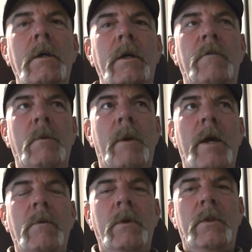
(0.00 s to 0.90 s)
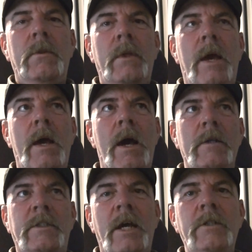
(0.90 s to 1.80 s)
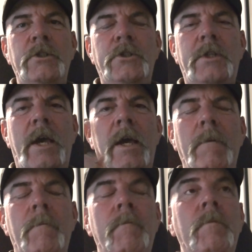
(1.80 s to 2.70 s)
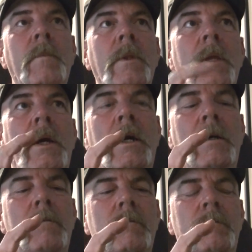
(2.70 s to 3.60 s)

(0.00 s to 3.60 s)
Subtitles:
If you're buying with outside your state, um,